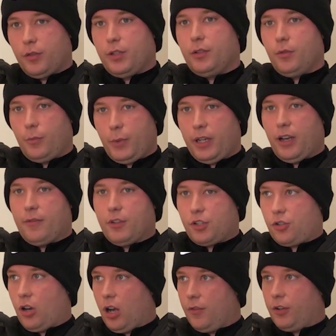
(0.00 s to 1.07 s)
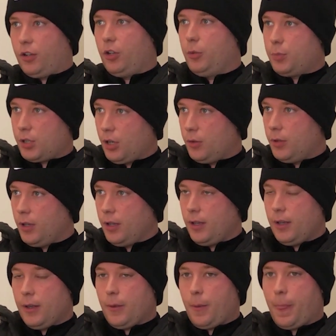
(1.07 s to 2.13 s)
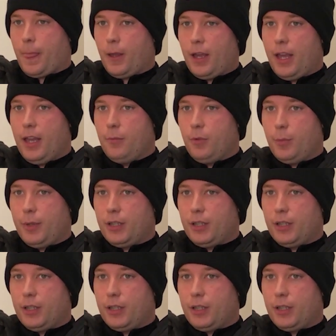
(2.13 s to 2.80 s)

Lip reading: And we have a Strava group, so we've